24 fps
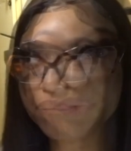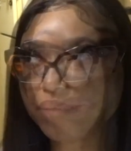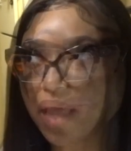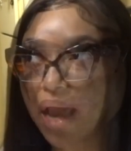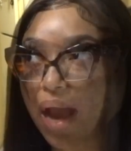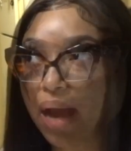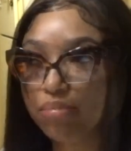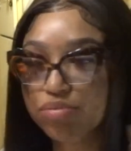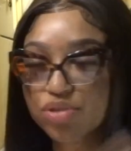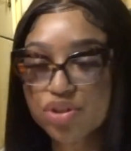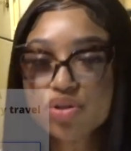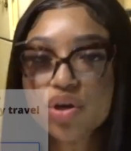
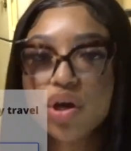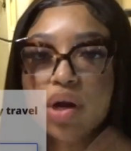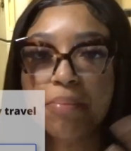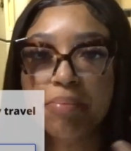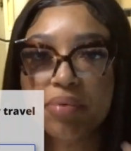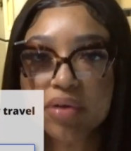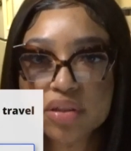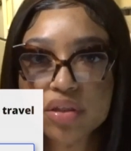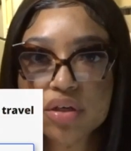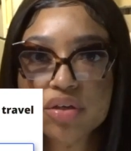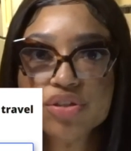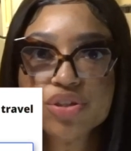I'm just gonna
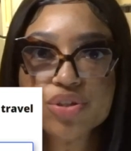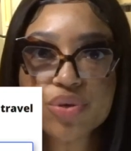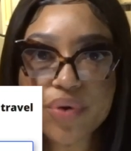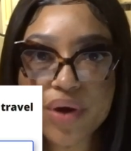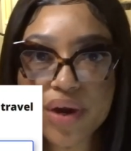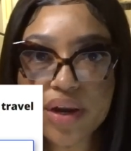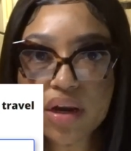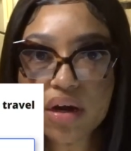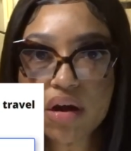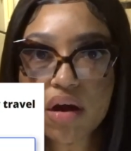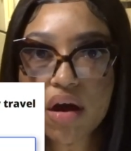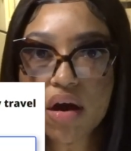put those
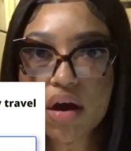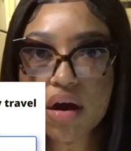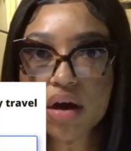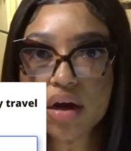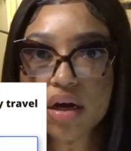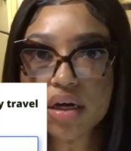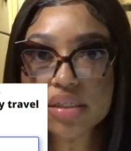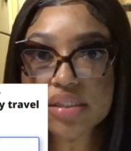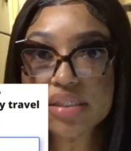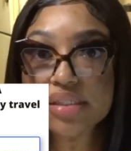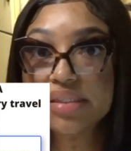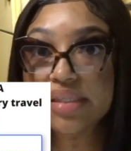credit
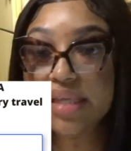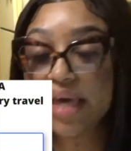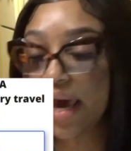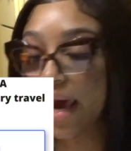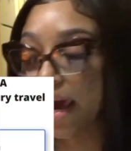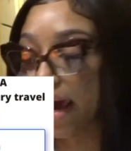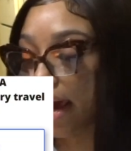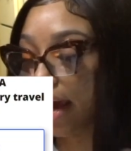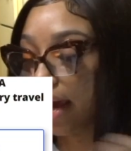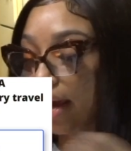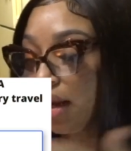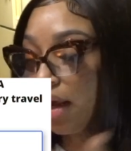cards
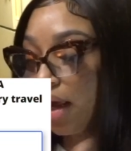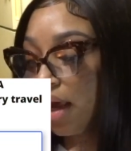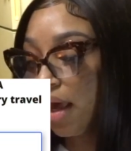that